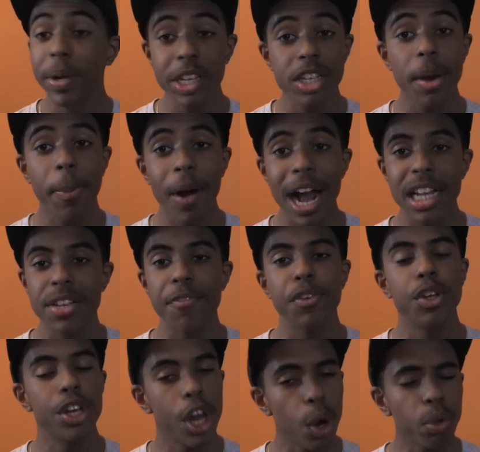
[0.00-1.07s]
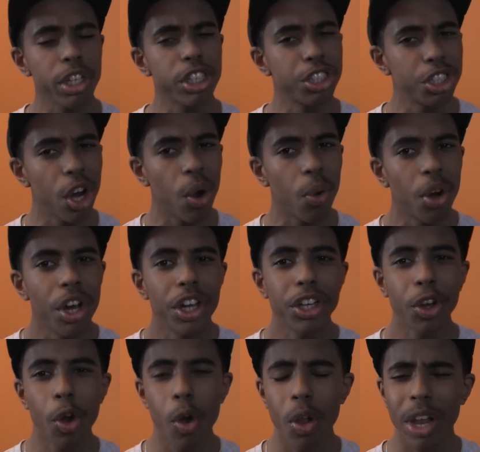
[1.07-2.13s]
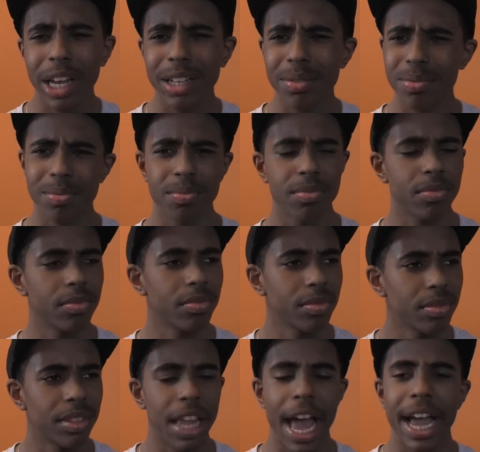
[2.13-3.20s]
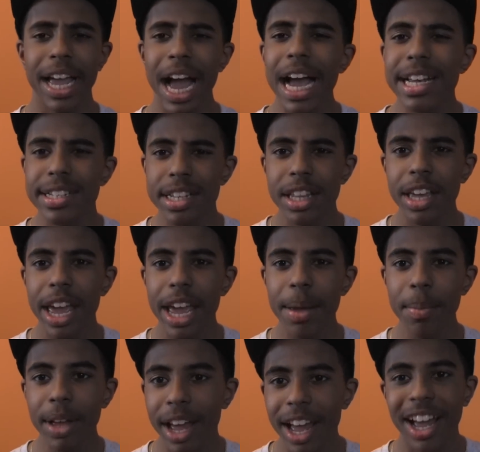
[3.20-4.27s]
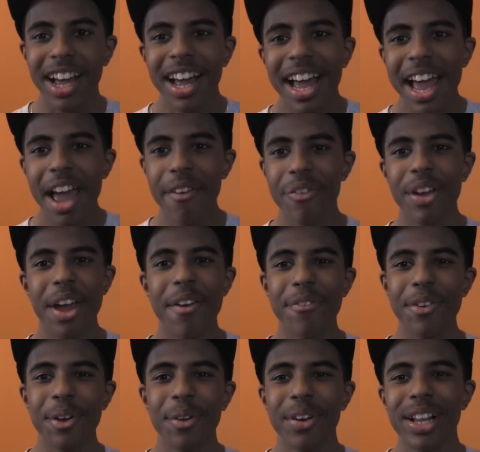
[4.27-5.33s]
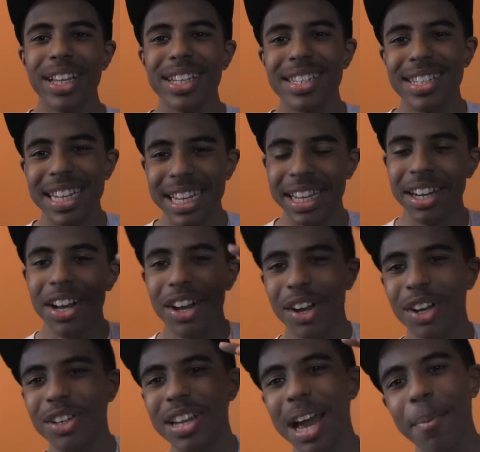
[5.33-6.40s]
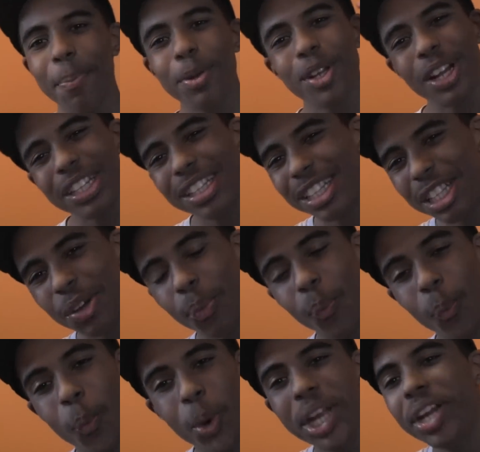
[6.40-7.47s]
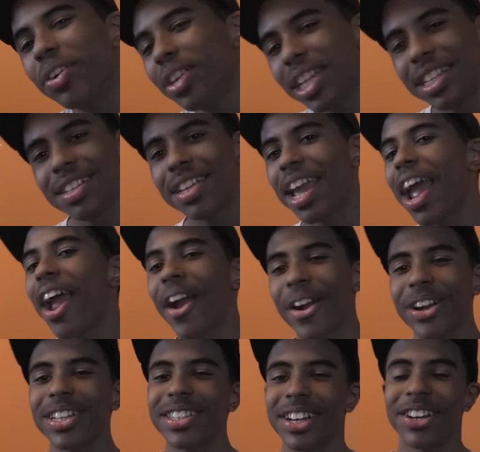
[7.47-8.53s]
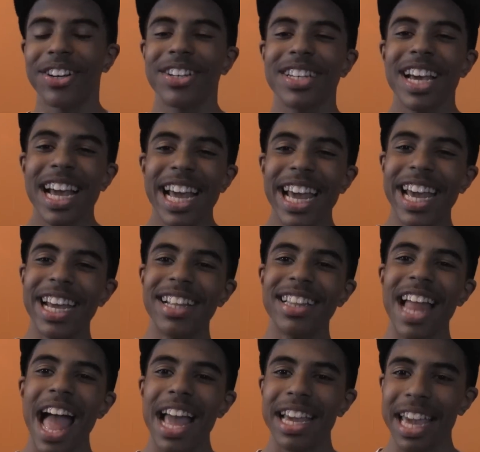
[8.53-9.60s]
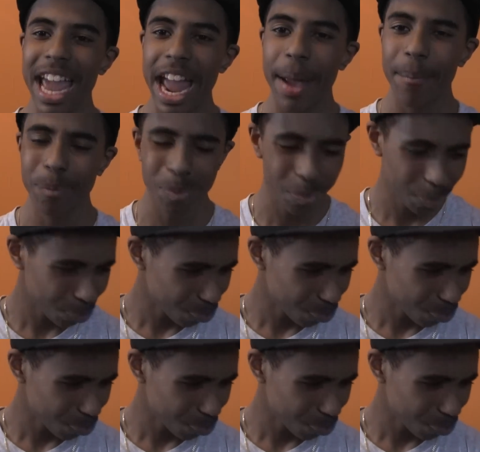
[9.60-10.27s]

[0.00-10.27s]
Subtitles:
be surprised. If you know the show, you'll go like, that guy's in the game if you really see it, because I put the weirdest characters in that game.